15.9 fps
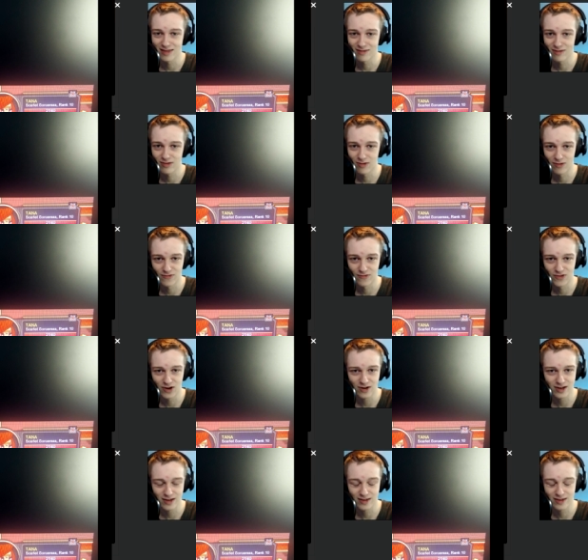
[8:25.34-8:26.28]
Throne of
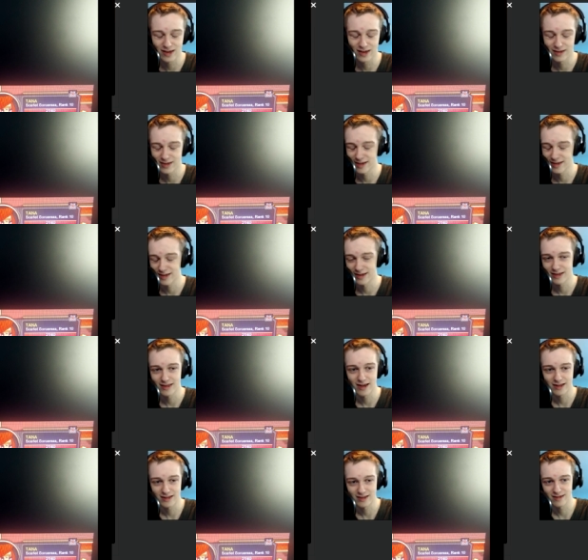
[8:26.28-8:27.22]
Darkness. Yeah, that's it.
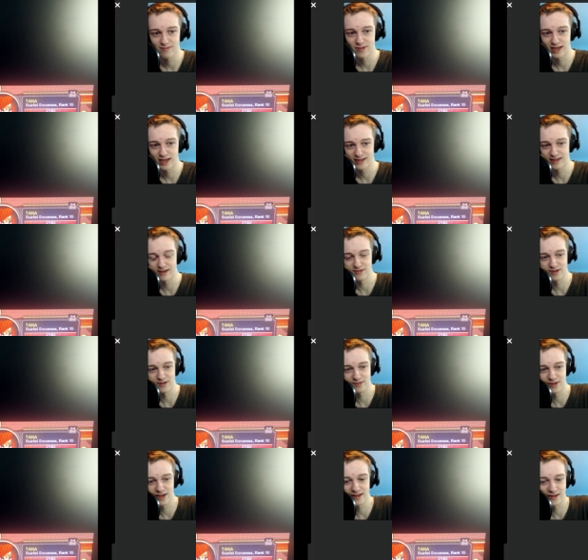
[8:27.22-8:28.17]
That's that sounds
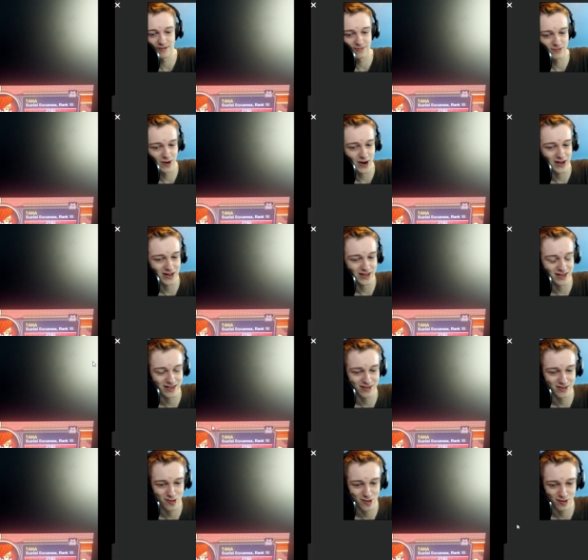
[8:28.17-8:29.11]
that sounds right.
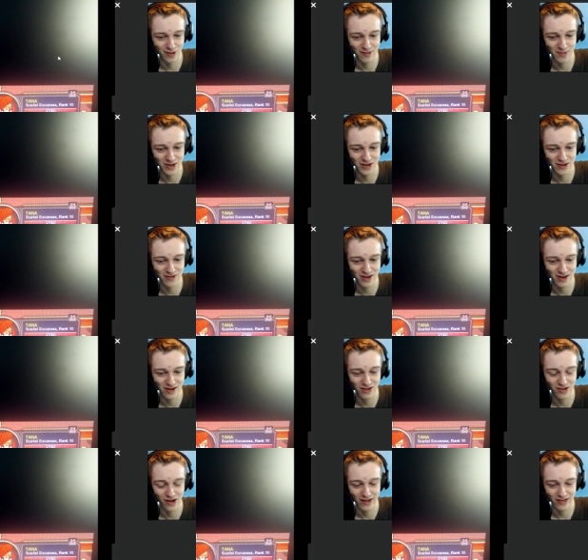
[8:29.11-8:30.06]
So they've been doing a
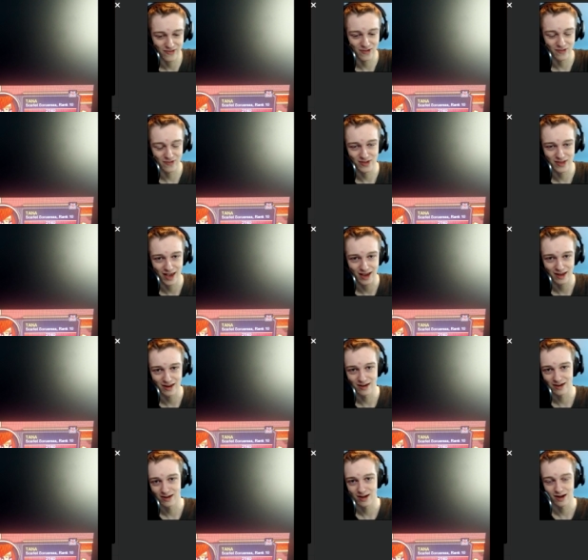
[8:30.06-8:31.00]
class for every
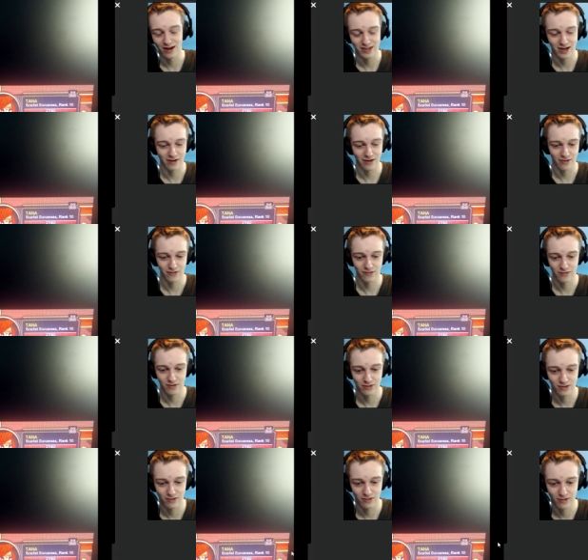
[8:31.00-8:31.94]
second uh, Tower
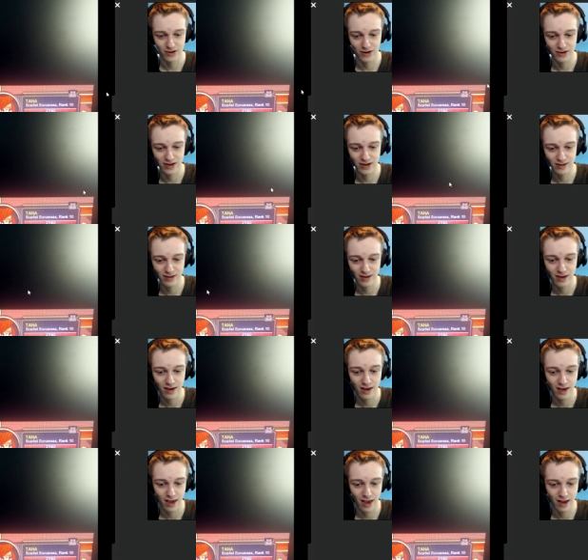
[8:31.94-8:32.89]
or Throne of Darkness,
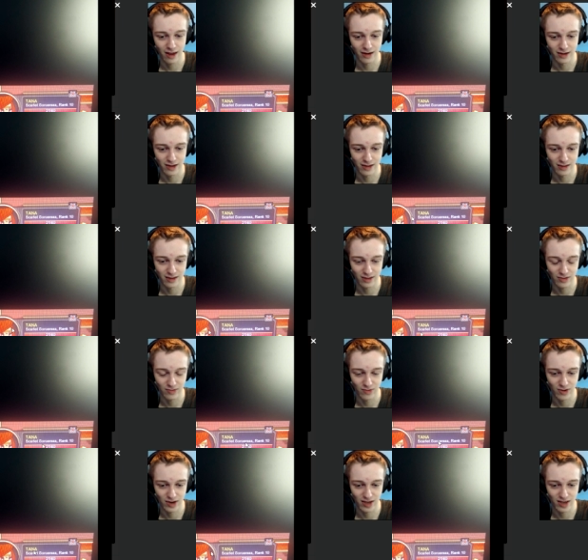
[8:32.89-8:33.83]
and uh, this
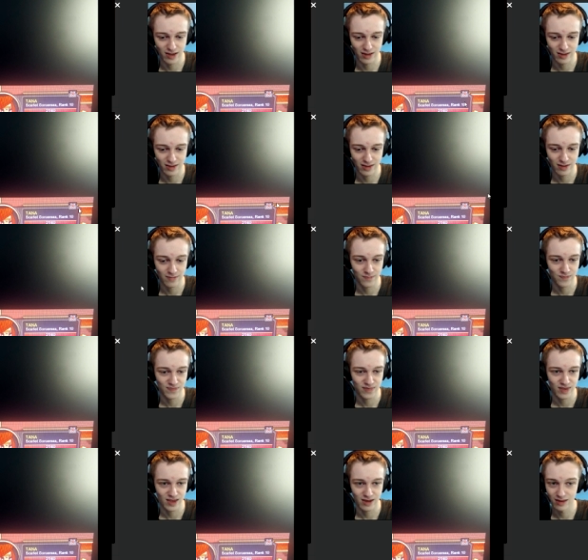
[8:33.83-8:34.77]
one is
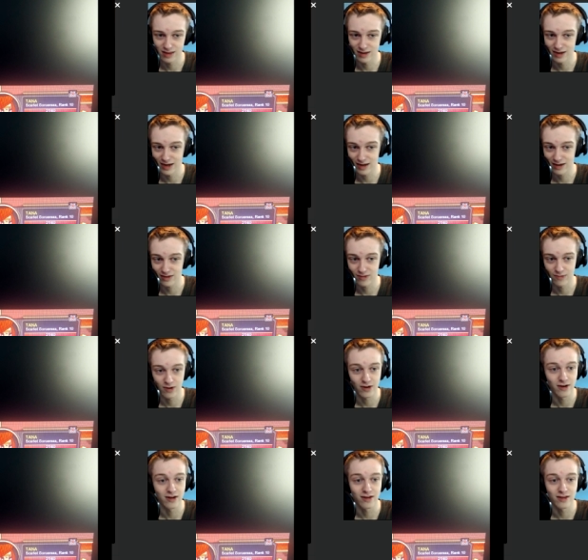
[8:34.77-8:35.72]
the next
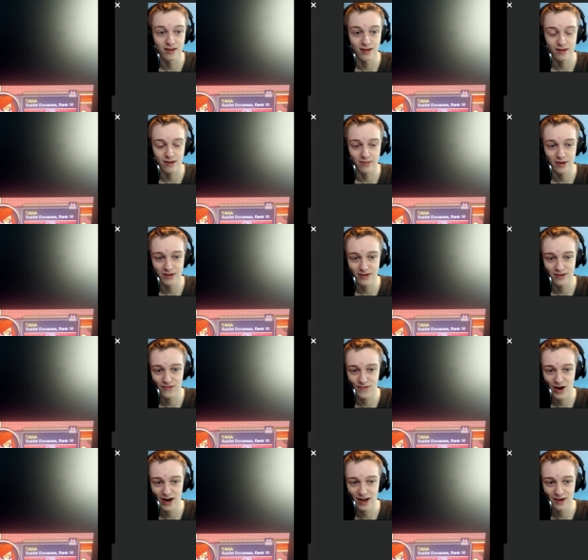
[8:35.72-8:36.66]
one that's coming out this
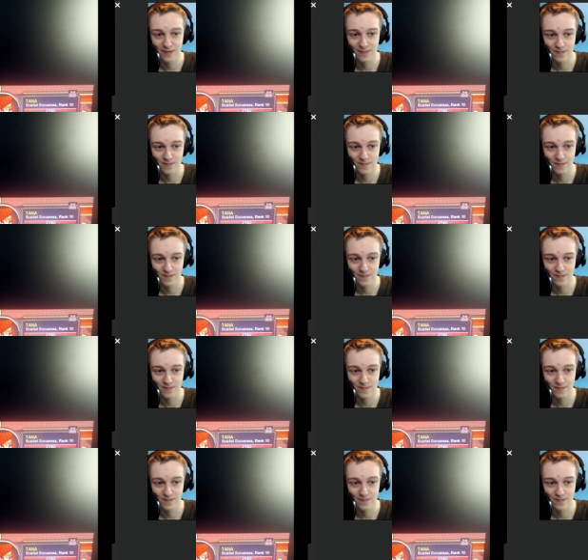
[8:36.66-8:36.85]
Friday.